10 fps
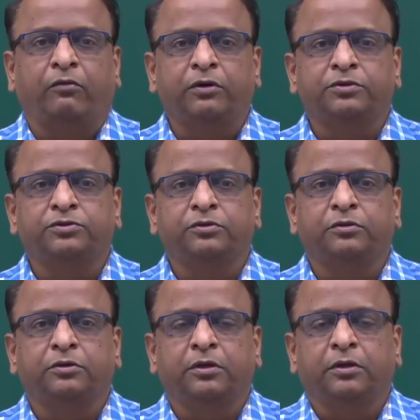What
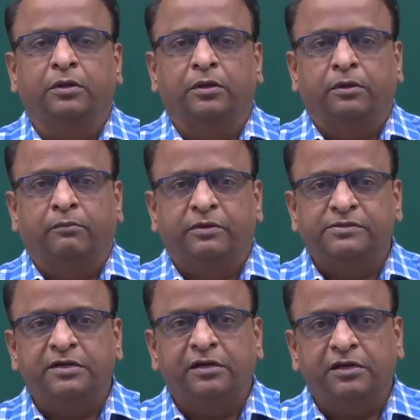should
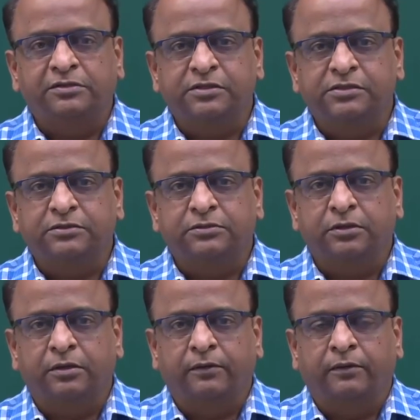presentations
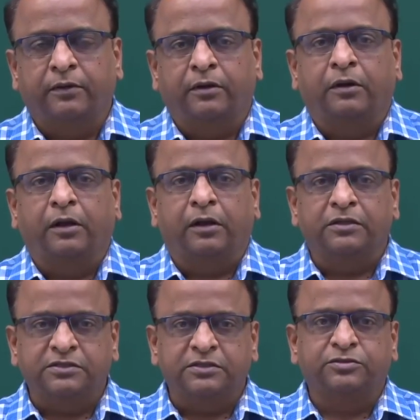
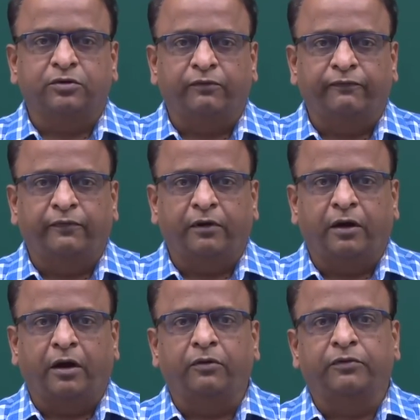consist of,
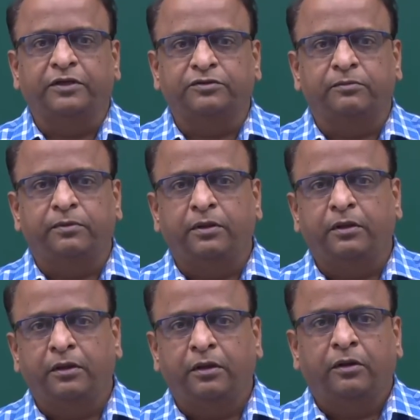how they should
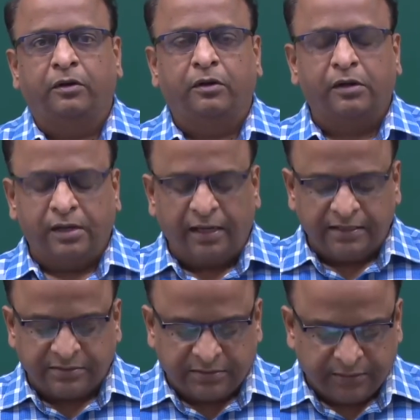be
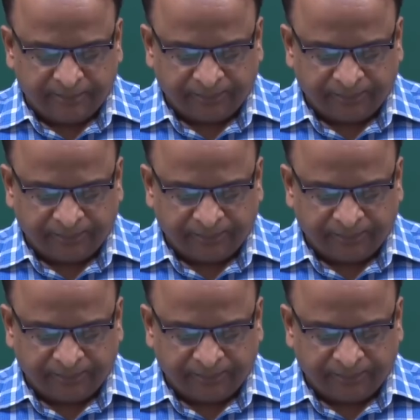organized.